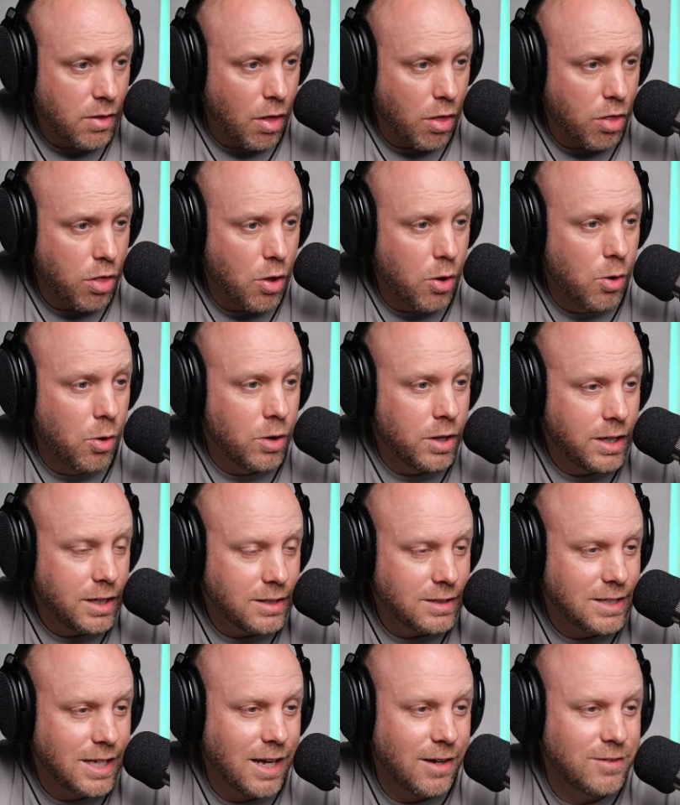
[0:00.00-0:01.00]

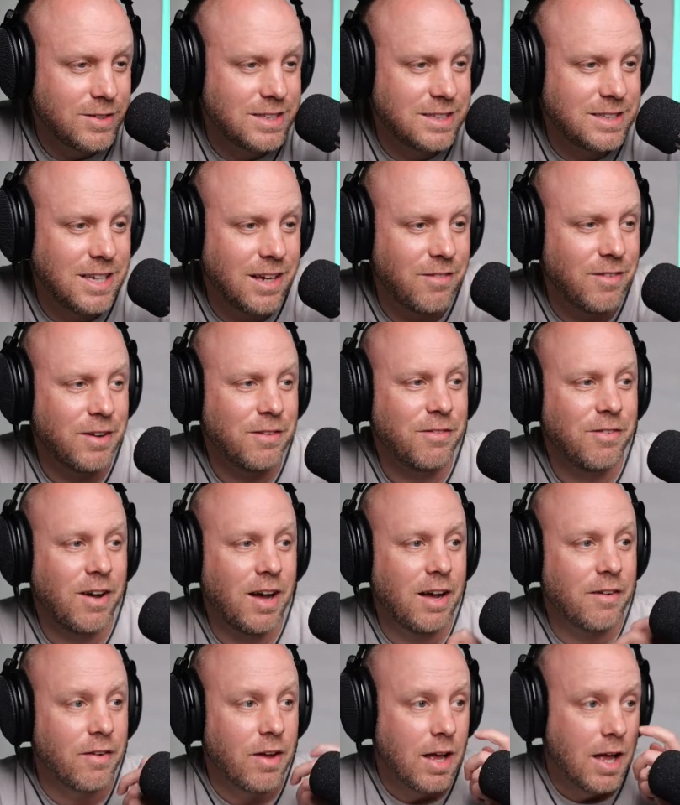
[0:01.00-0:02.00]
Tholians have
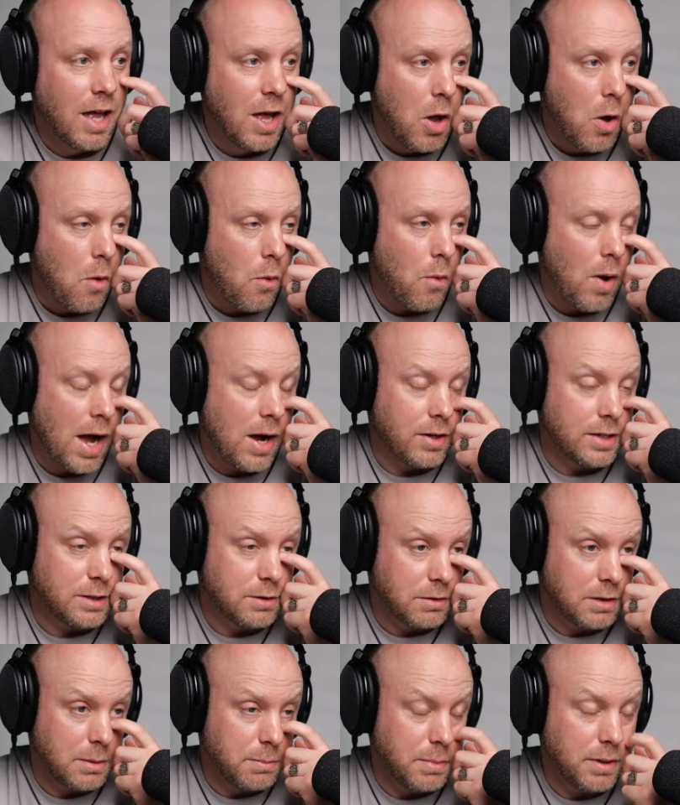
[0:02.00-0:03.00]
75. Wow, he's
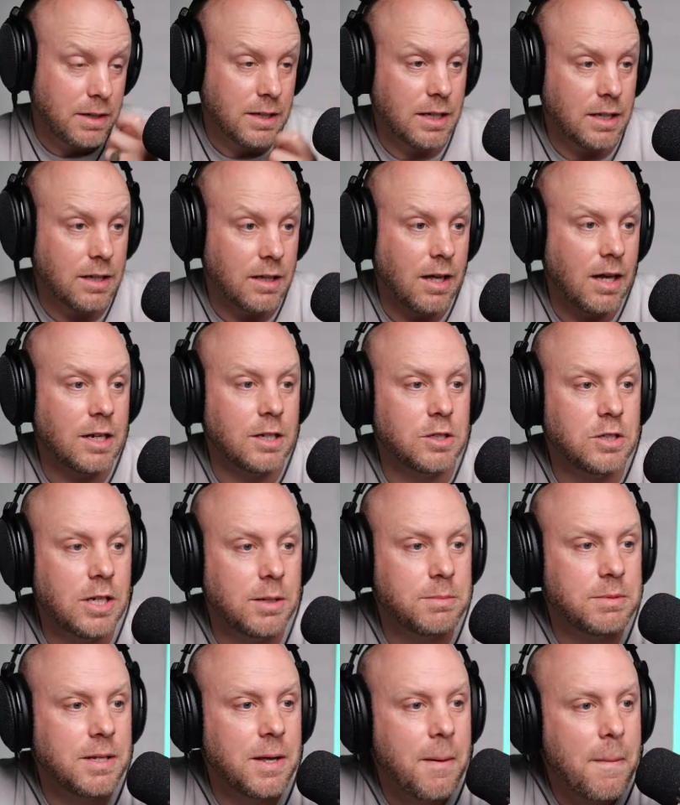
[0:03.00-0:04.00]
really building a lot of ships.